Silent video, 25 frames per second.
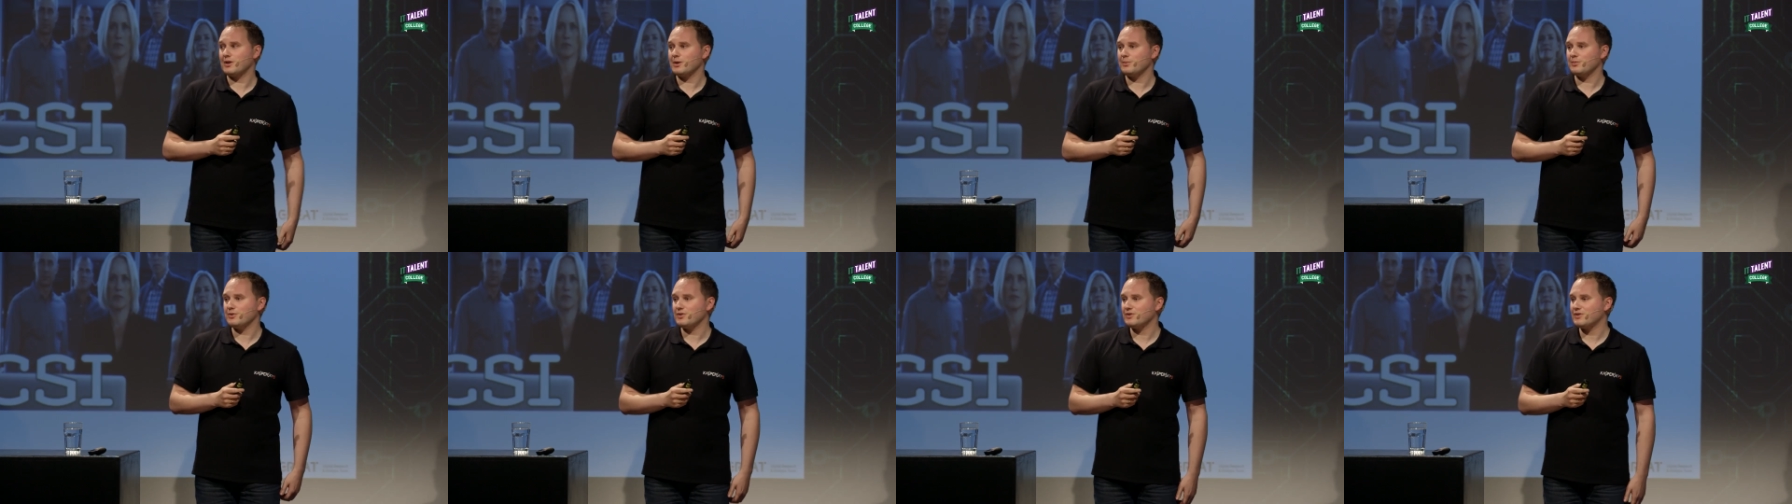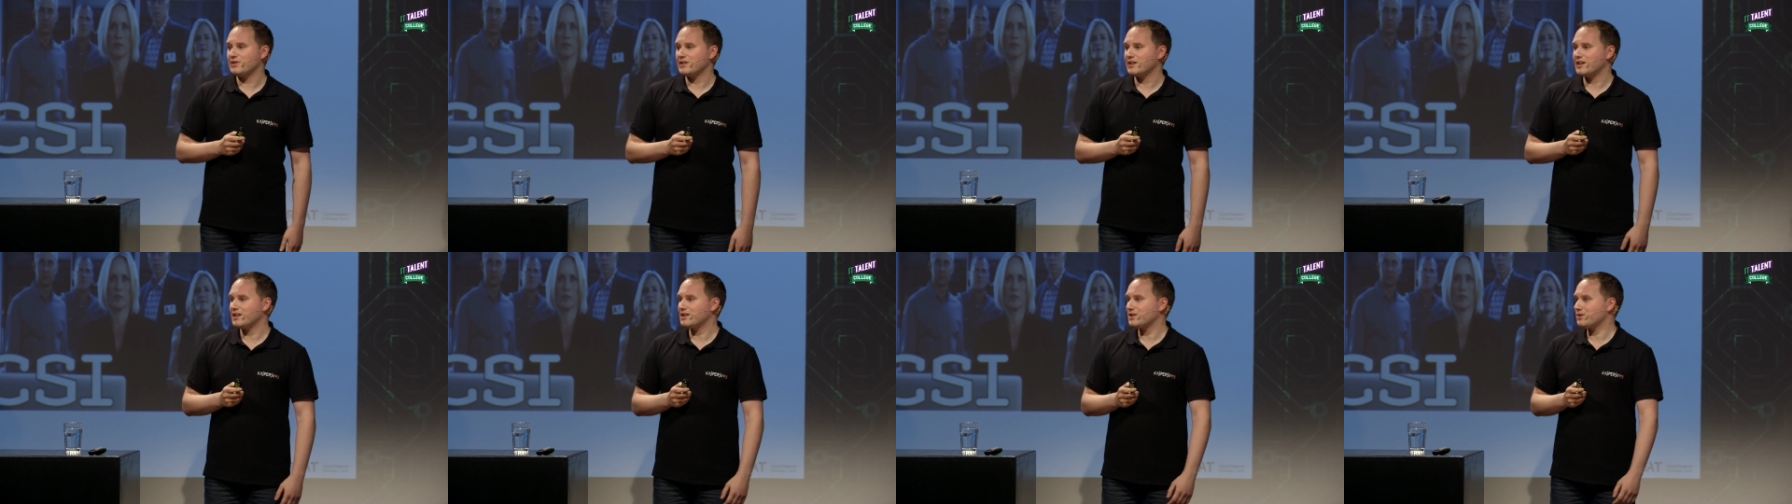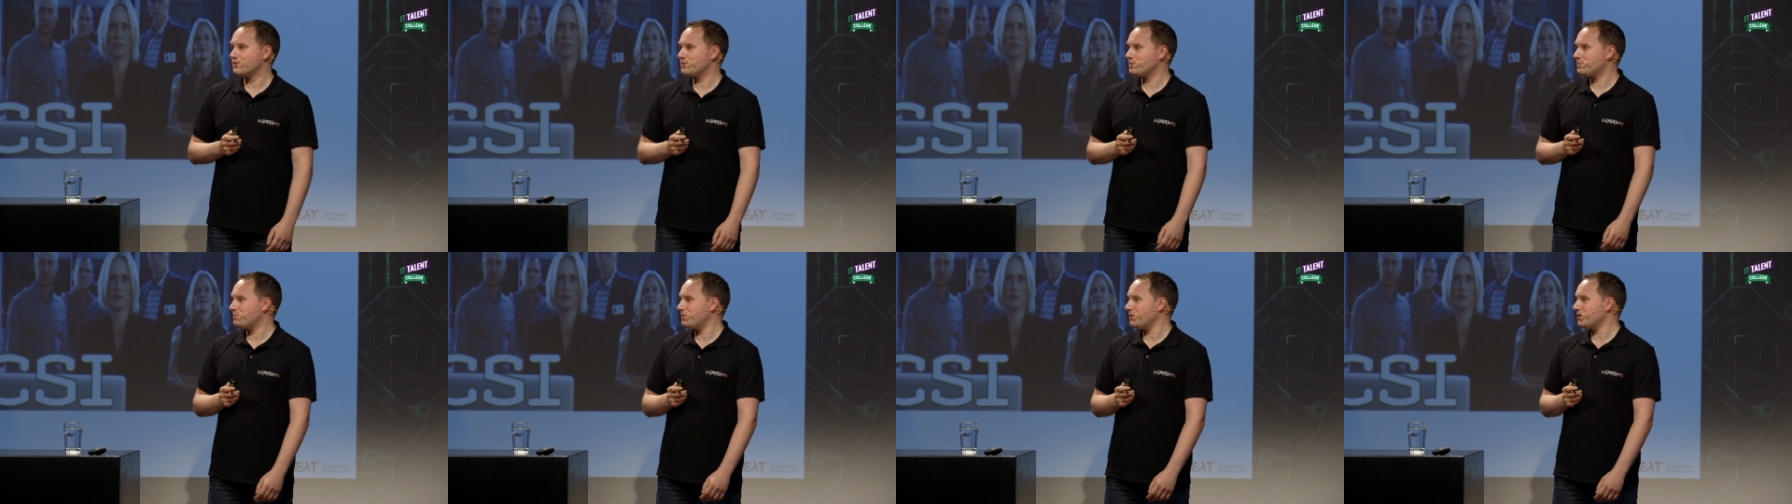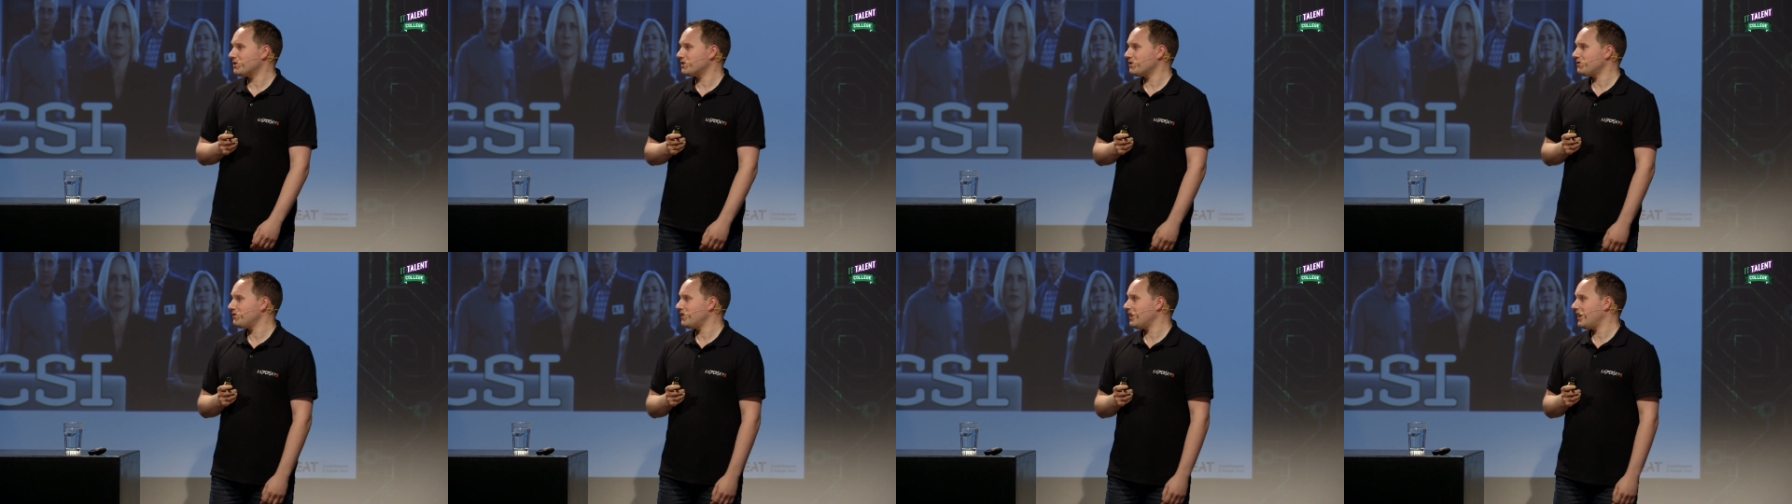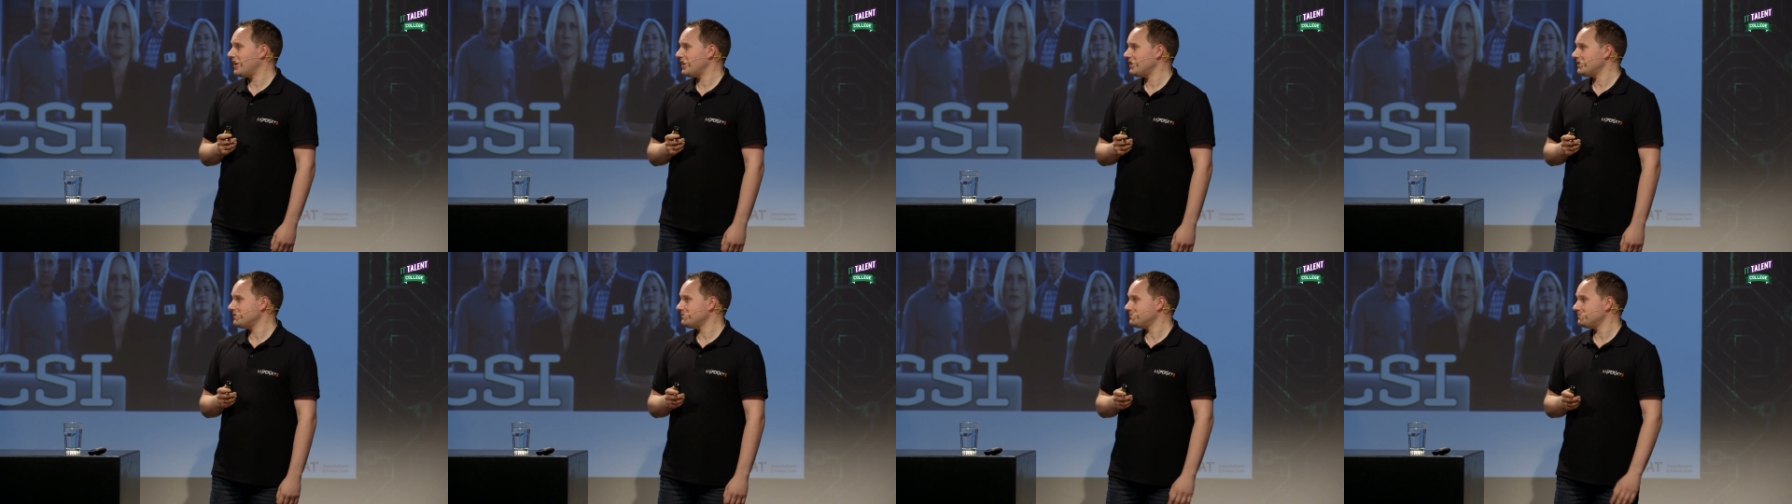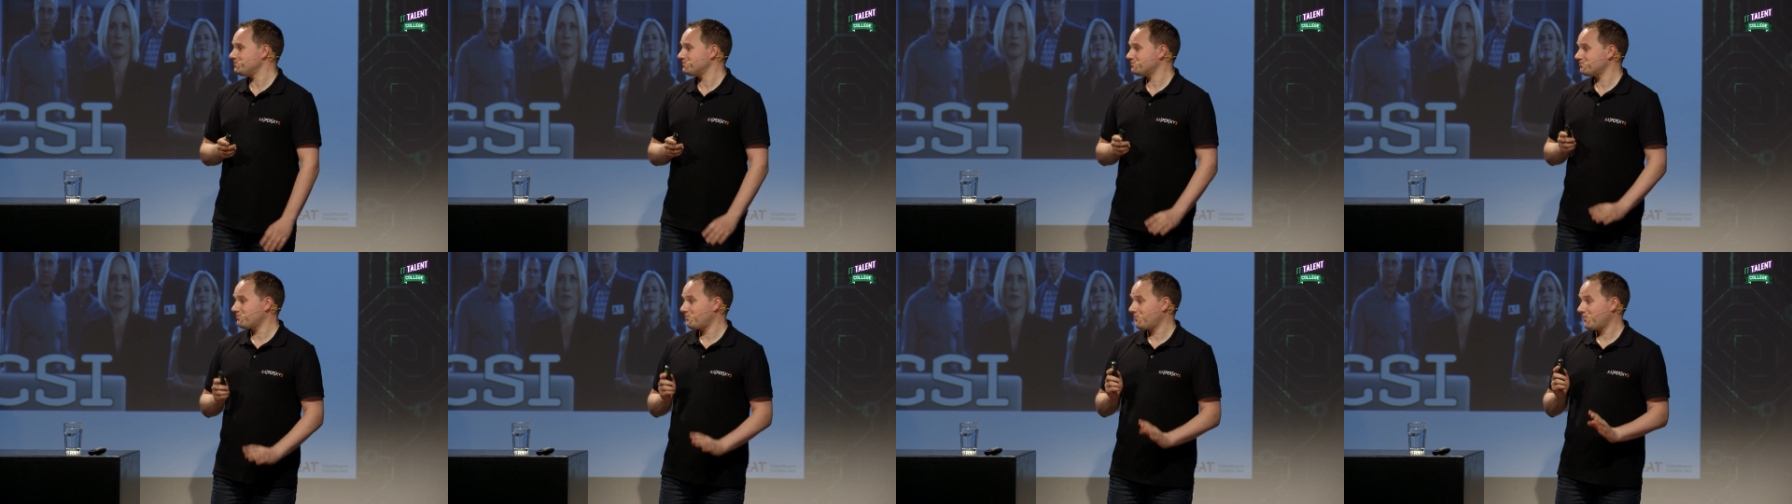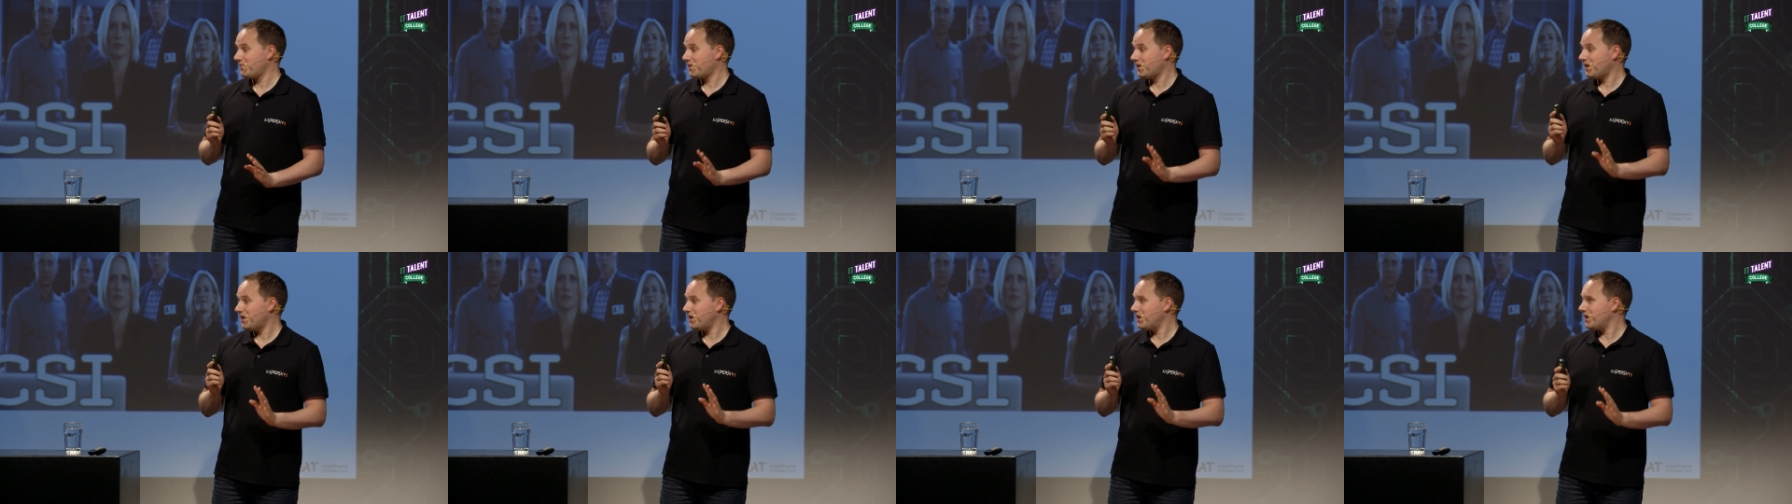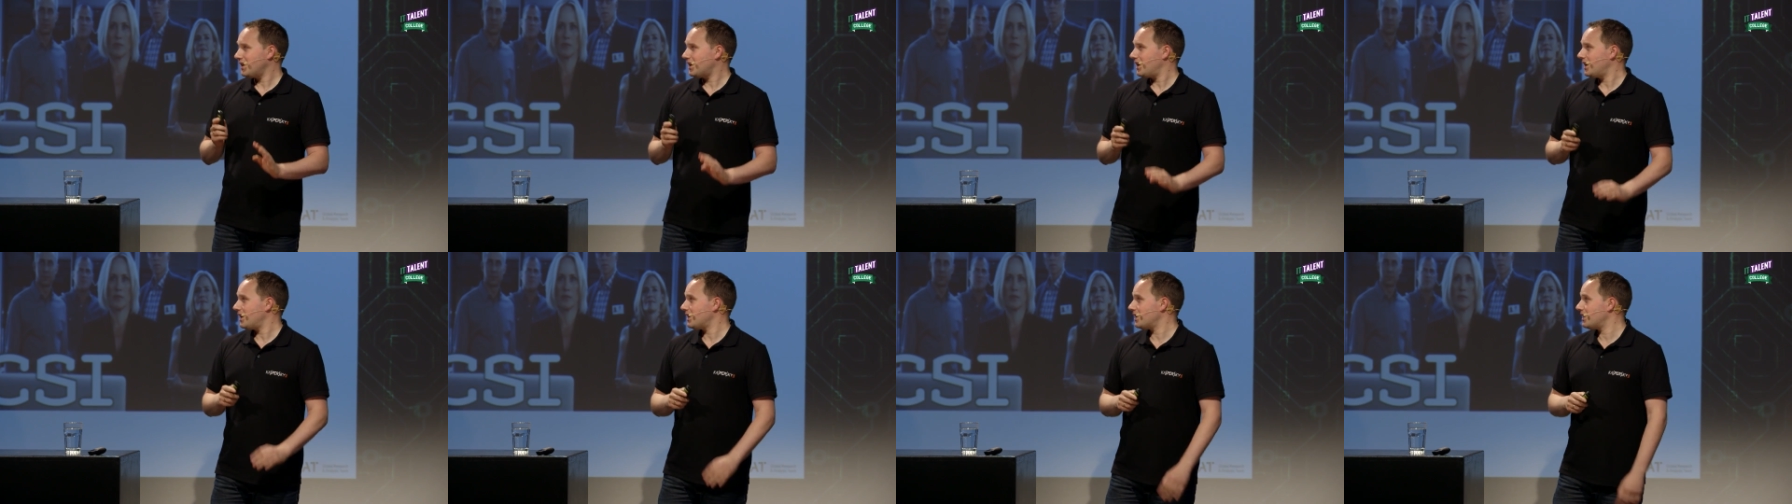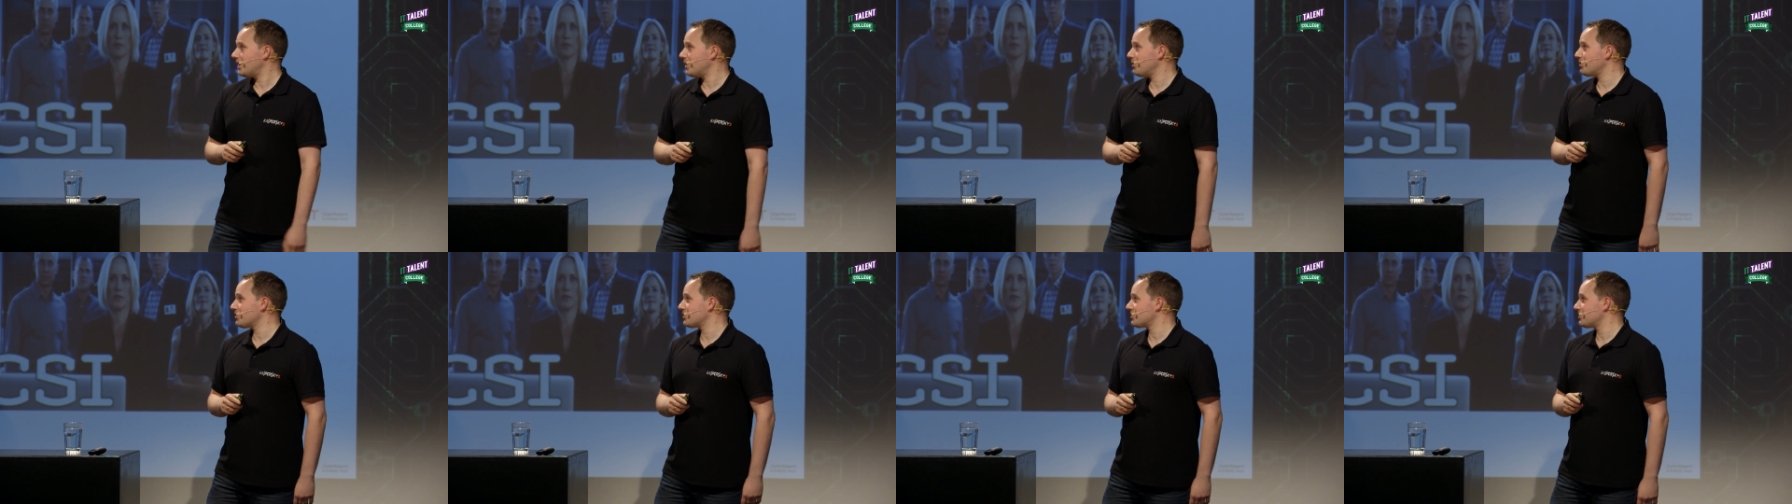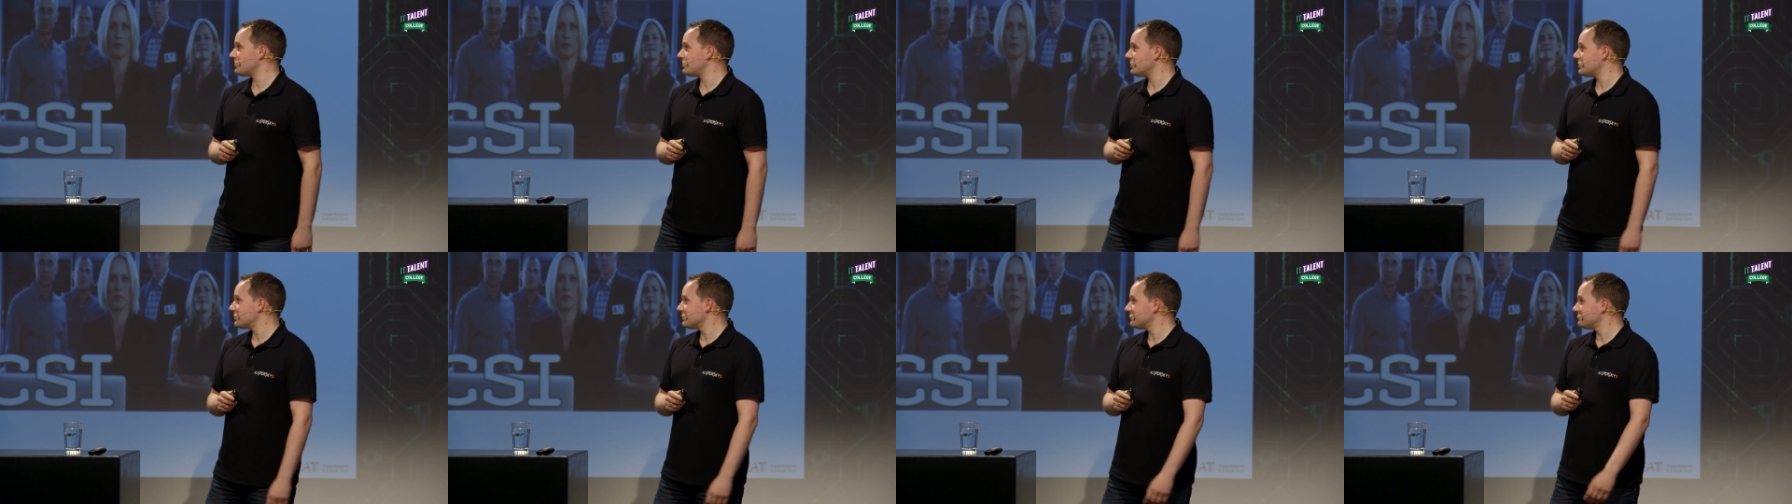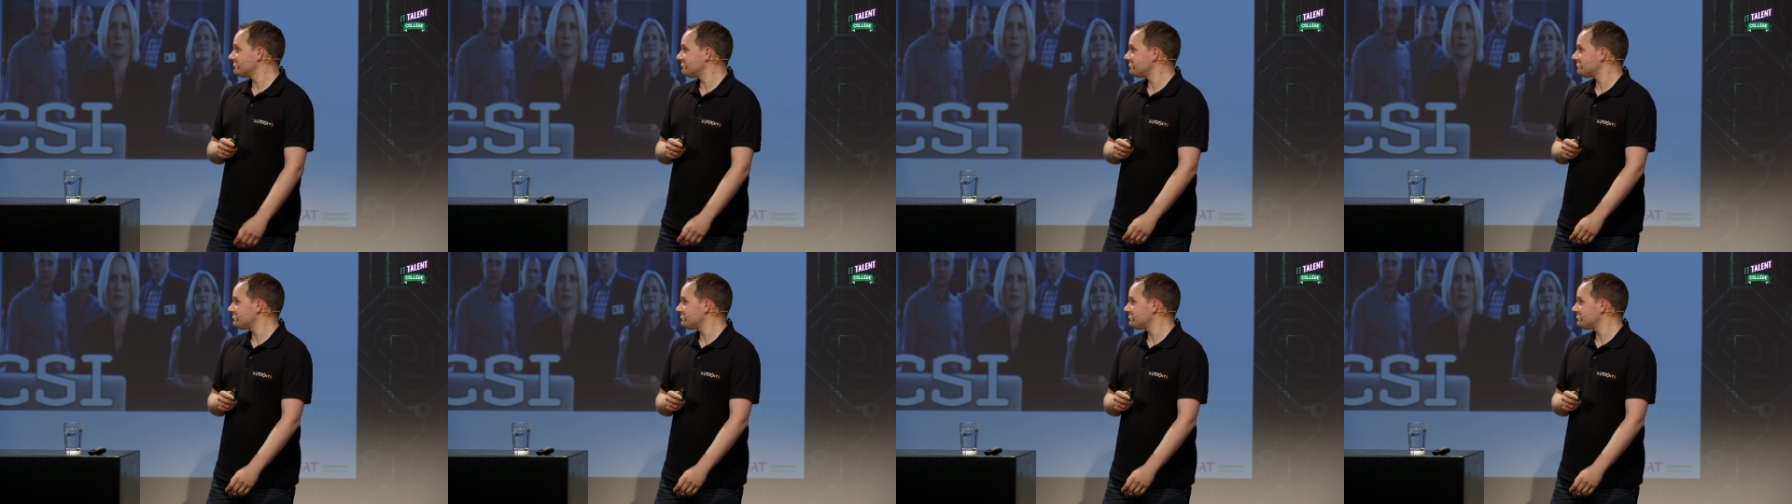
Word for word: able to get the report offline, and that was good.